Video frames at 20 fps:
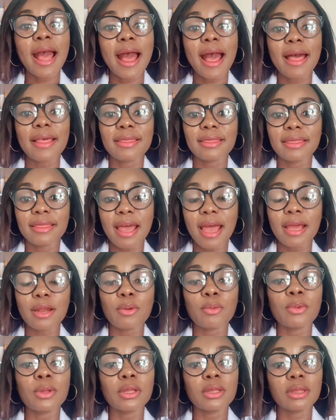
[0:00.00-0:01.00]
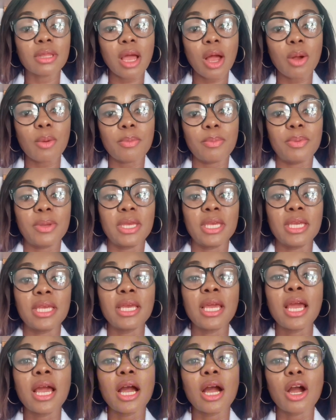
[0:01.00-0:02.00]
and that will now be
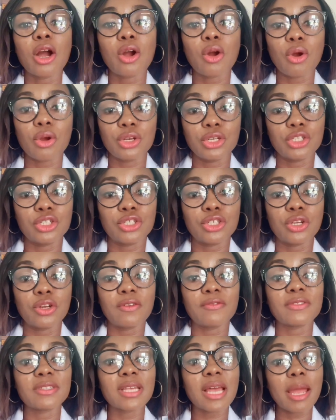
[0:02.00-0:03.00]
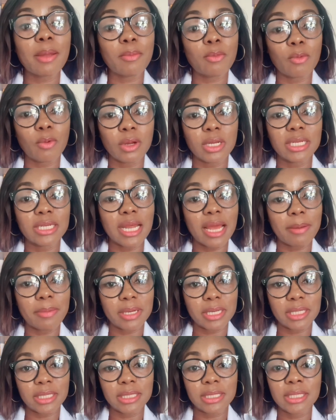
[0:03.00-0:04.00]
a condition of type 1
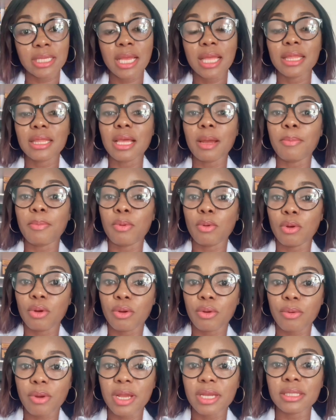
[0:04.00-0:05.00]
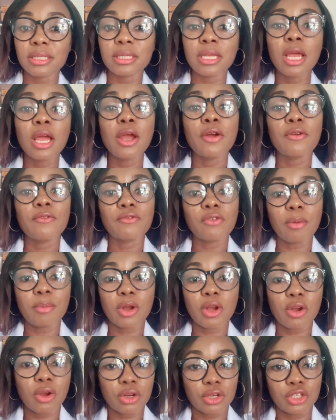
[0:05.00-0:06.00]
diabetes that progress from
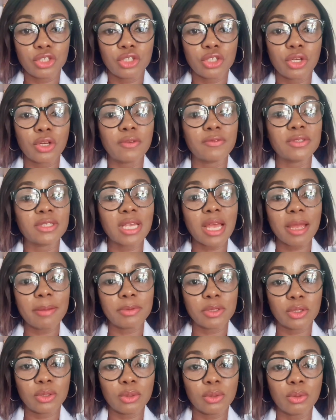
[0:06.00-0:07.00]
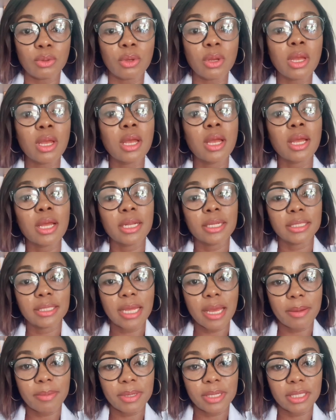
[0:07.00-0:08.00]
a condition of type 2
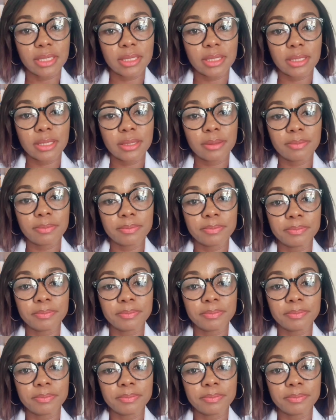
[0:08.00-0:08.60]
diabetes.